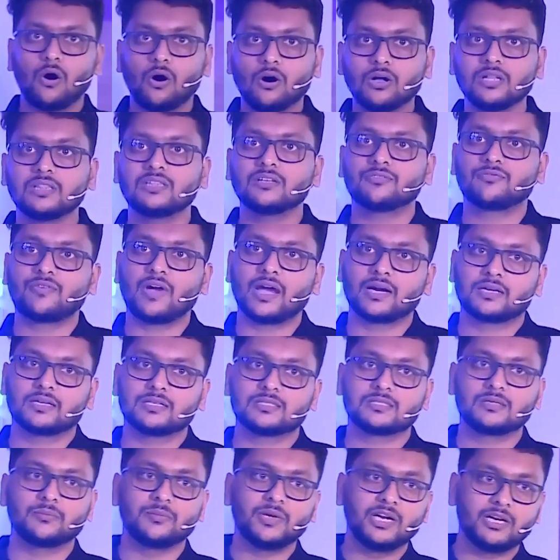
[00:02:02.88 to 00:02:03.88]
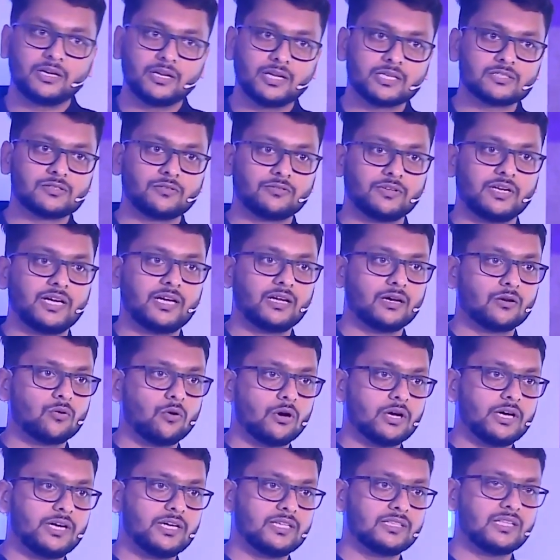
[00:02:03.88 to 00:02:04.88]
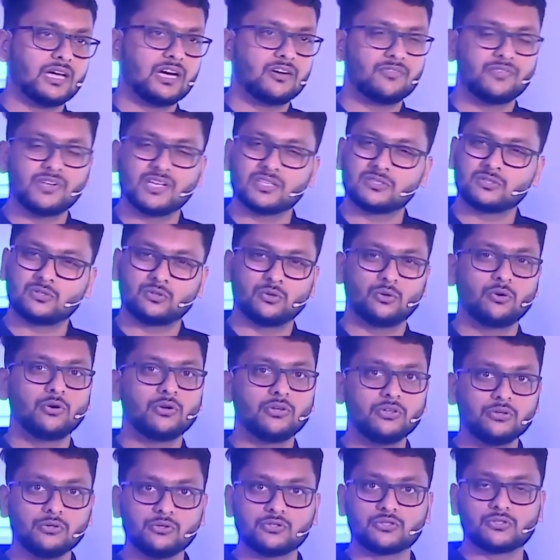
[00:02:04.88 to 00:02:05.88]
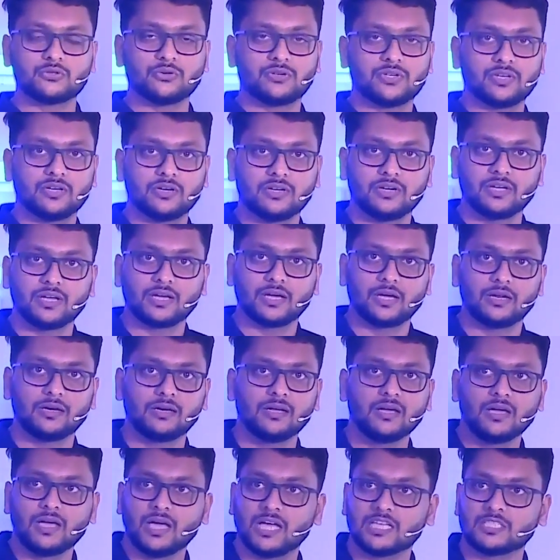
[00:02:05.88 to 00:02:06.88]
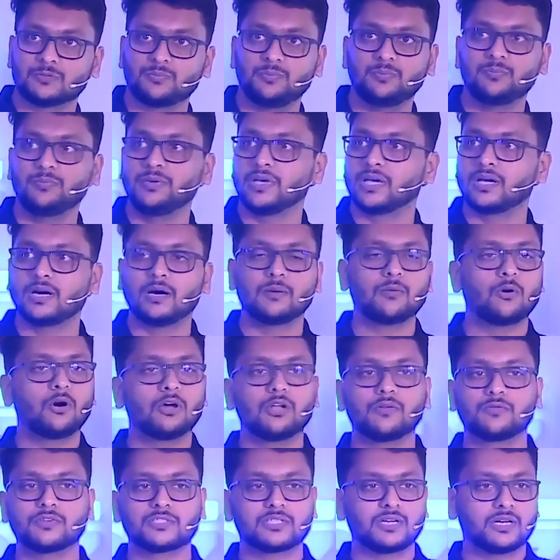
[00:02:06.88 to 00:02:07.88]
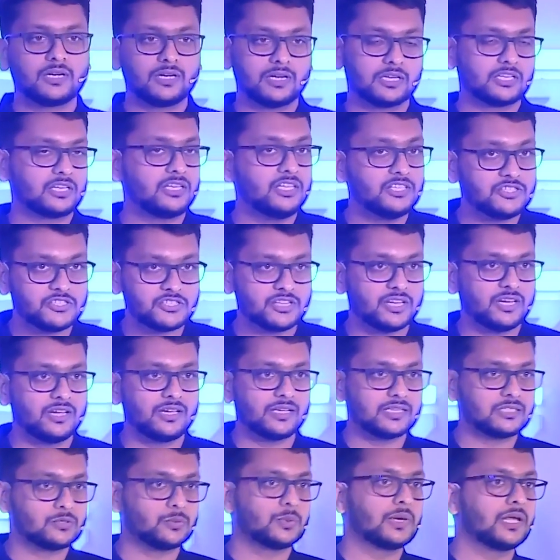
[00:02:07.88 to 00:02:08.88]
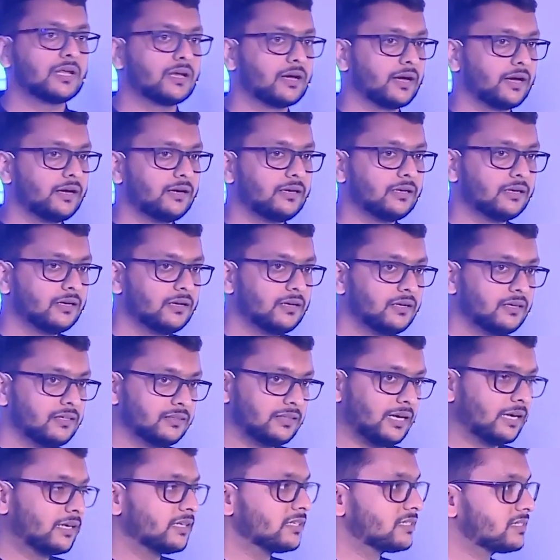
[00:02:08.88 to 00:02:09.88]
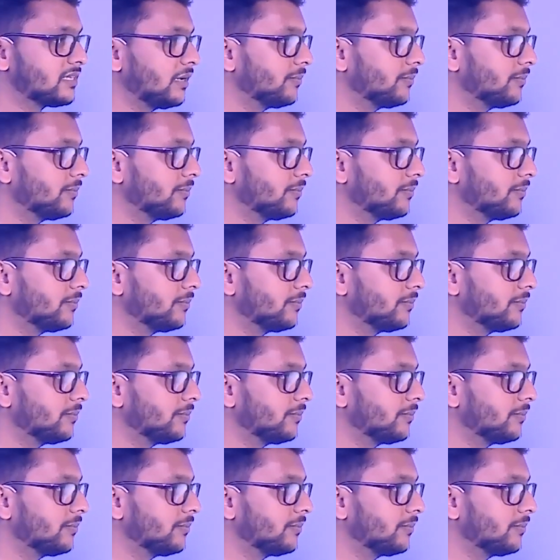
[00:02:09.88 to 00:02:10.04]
all the factors, the matrix of the data quality that we are so used to hearing and has become all of a sudden a cliche as well, right? That is